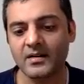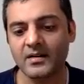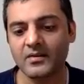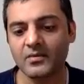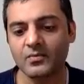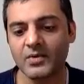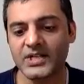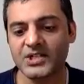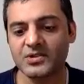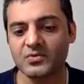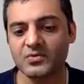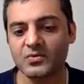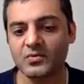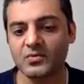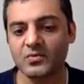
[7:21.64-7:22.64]
which
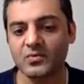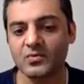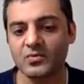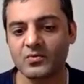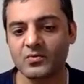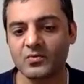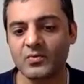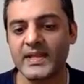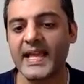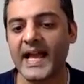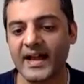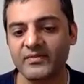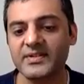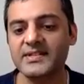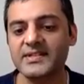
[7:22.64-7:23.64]
we
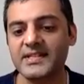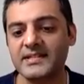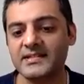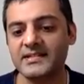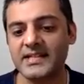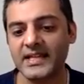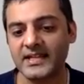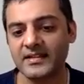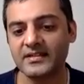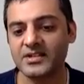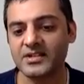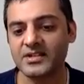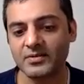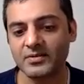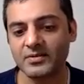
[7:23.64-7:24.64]
haven't taken
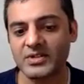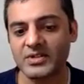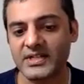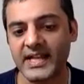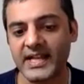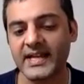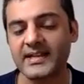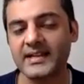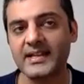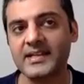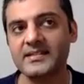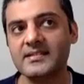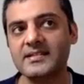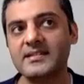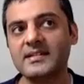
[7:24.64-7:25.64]
this approach yet,
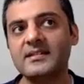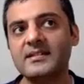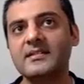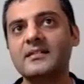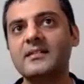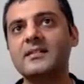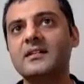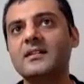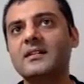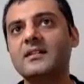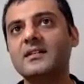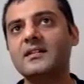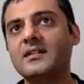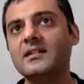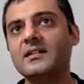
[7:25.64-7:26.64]
is
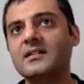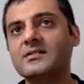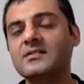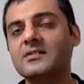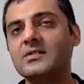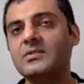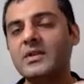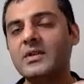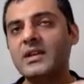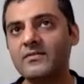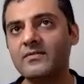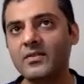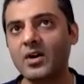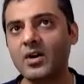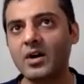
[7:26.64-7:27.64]
to
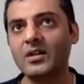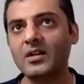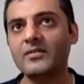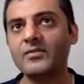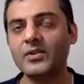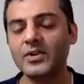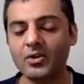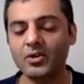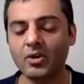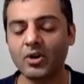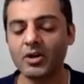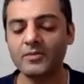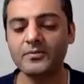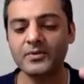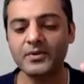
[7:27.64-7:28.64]
involve or
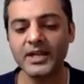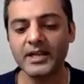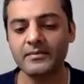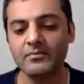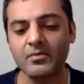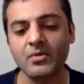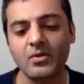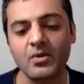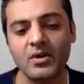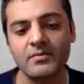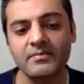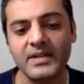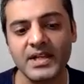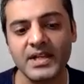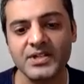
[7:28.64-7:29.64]
incorporate more
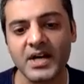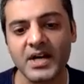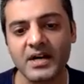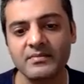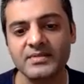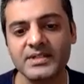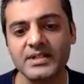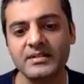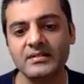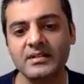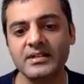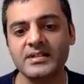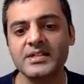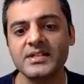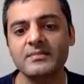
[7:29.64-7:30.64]
BHR
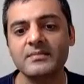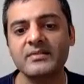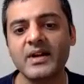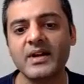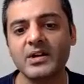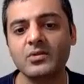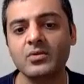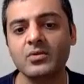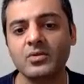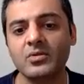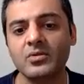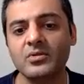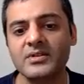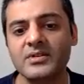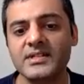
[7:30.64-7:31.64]
material in some of our core
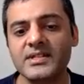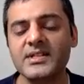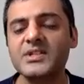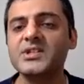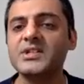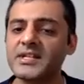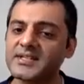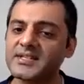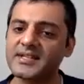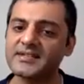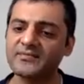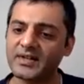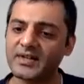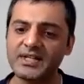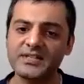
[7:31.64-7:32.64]
courses, just as
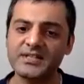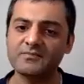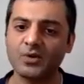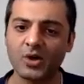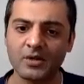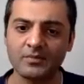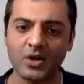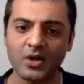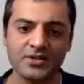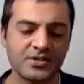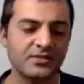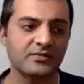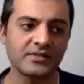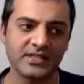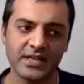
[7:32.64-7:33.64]
very small
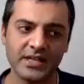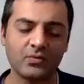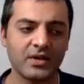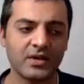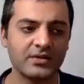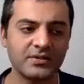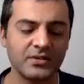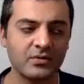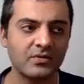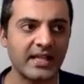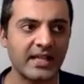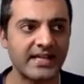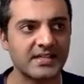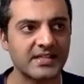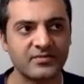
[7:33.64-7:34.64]
modules, like 1 or 2
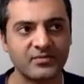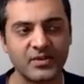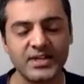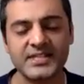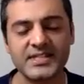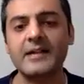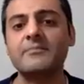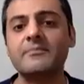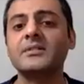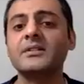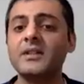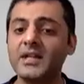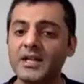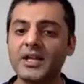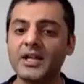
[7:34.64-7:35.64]
classes. For example,
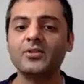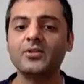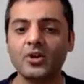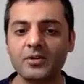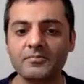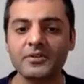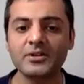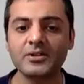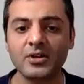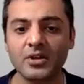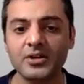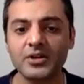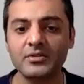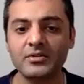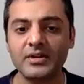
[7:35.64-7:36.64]
in corporate law,
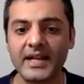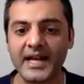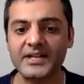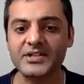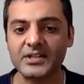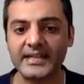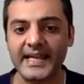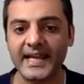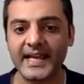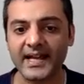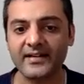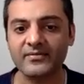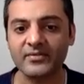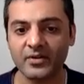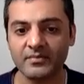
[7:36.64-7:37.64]
you could actually
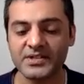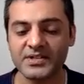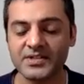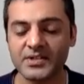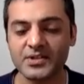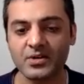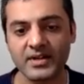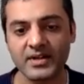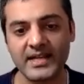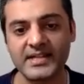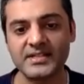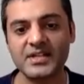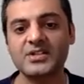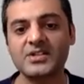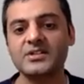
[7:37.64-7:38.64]
have, or business
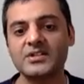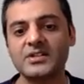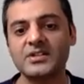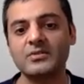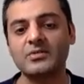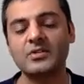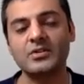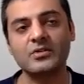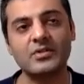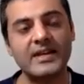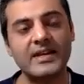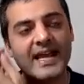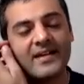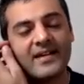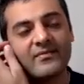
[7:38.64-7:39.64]
organizations, you could
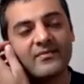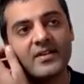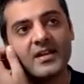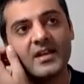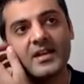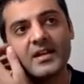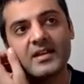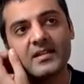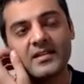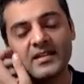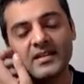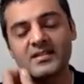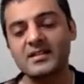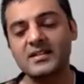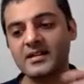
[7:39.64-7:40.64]
have
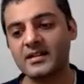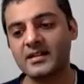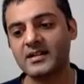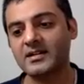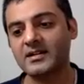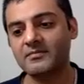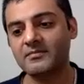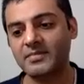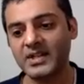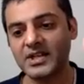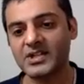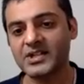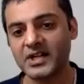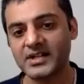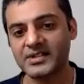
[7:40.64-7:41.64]
this
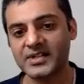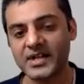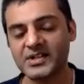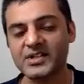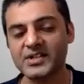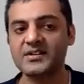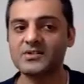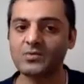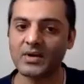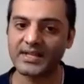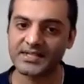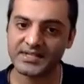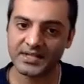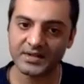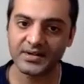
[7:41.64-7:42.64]
BHR section, as well
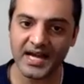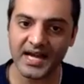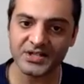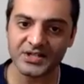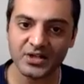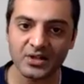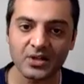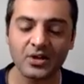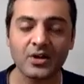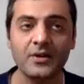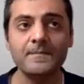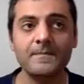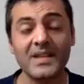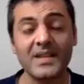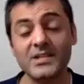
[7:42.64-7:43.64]
as international law,
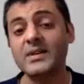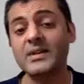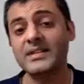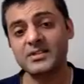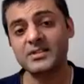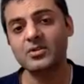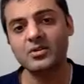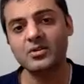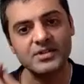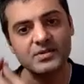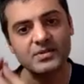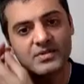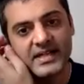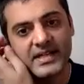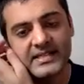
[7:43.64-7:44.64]
as well as torts,
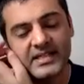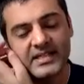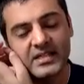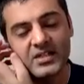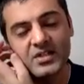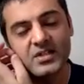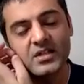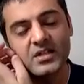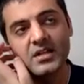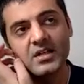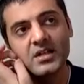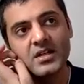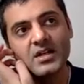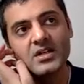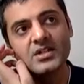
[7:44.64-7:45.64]
which I teach.
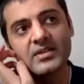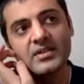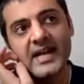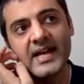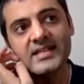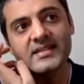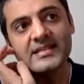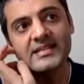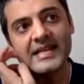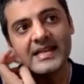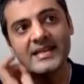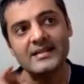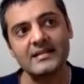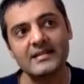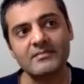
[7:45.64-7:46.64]
So that's a
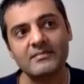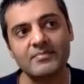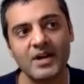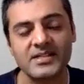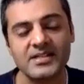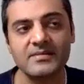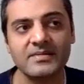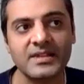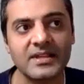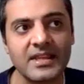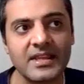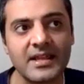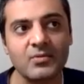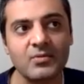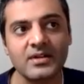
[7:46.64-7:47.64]
second possibility
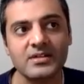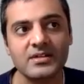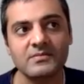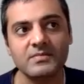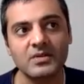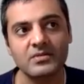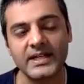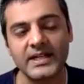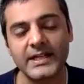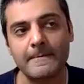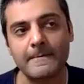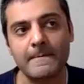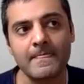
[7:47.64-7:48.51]
that we're exploring.